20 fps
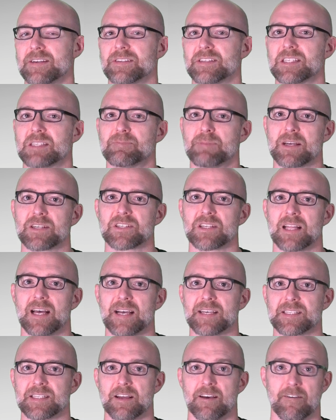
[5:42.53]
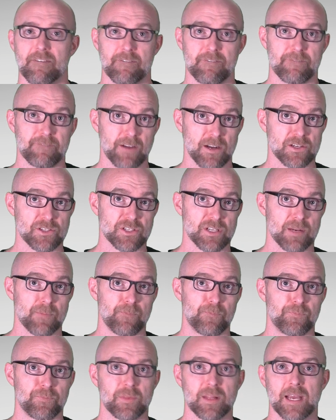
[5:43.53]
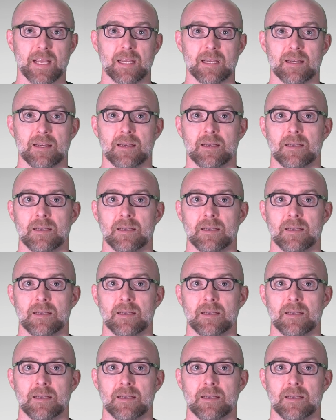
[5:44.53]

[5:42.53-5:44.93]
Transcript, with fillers: specialized function, like